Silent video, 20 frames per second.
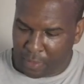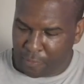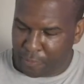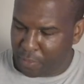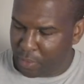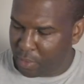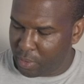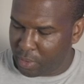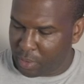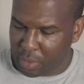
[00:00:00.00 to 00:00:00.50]

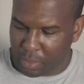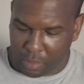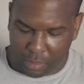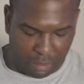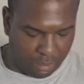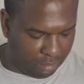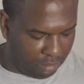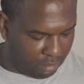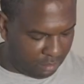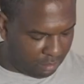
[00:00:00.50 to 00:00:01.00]
you're
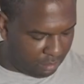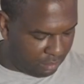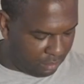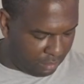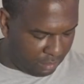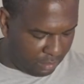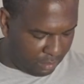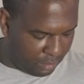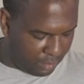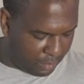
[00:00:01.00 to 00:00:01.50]

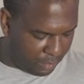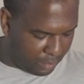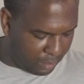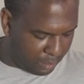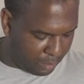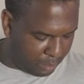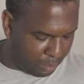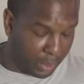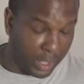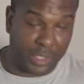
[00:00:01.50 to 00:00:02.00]

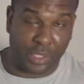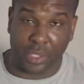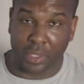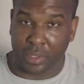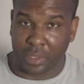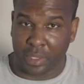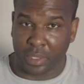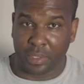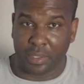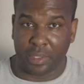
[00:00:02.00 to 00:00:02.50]
budget
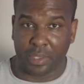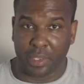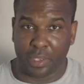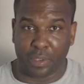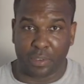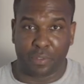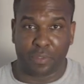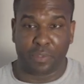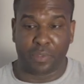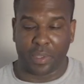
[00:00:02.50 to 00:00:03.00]

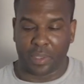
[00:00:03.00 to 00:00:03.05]
sensitive,